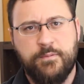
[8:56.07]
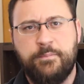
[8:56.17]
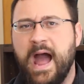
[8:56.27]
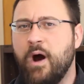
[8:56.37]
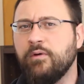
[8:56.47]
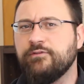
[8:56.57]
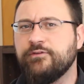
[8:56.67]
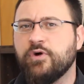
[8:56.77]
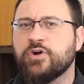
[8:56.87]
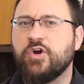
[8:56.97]
The
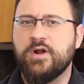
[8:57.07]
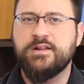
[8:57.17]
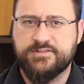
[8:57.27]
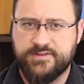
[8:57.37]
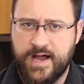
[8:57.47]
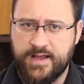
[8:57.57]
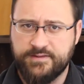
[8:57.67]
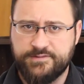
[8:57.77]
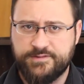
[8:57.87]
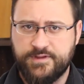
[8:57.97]
powerful are
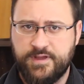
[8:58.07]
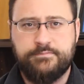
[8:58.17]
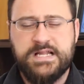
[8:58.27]
criticized.